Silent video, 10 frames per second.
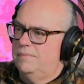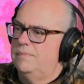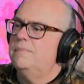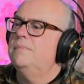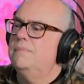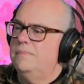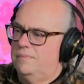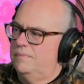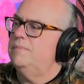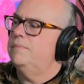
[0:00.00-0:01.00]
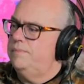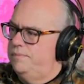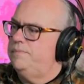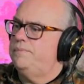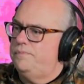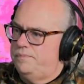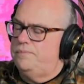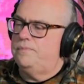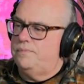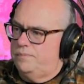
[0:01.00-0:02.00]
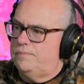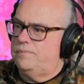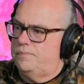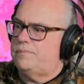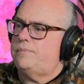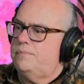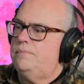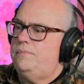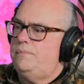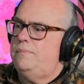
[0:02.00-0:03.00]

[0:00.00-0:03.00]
(not speaking)